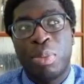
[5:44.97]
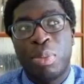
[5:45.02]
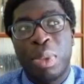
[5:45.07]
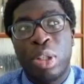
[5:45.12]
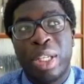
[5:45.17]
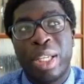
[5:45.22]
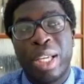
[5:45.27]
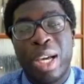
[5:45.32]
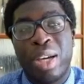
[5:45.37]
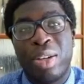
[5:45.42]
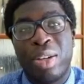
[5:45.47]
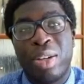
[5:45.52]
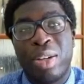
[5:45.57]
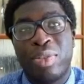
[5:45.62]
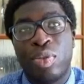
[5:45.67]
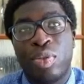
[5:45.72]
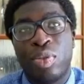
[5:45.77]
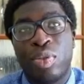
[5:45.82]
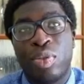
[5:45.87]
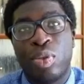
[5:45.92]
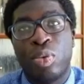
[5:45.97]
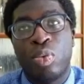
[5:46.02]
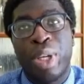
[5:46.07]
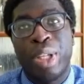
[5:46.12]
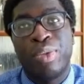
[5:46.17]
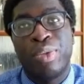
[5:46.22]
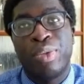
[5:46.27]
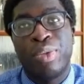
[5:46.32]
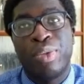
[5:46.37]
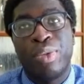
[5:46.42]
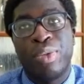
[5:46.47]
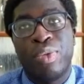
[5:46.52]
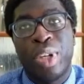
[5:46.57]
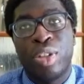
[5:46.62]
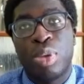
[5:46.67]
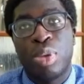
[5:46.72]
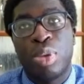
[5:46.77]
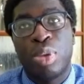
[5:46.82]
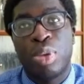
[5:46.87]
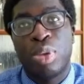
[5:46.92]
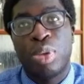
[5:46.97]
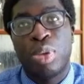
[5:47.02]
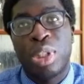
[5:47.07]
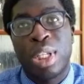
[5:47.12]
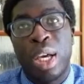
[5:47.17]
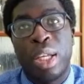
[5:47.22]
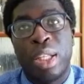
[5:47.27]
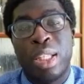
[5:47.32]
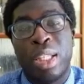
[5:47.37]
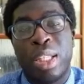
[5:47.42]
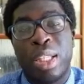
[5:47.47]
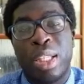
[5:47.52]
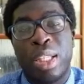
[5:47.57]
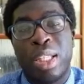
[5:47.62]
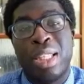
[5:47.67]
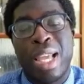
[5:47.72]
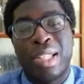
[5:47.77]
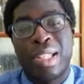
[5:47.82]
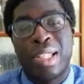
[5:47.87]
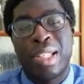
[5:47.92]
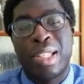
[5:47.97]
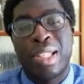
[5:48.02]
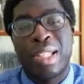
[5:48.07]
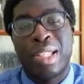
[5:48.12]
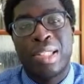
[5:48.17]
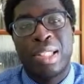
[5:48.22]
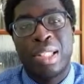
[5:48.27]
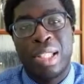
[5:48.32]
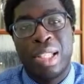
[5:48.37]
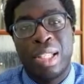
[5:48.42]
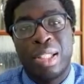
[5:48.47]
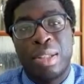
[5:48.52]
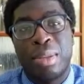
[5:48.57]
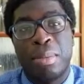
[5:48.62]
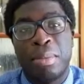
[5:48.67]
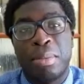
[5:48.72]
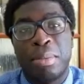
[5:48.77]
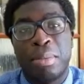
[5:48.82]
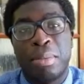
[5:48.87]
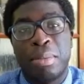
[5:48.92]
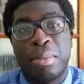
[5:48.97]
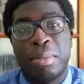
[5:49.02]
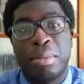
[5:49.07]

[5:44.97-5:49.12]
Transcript: be looking out for when things return next season?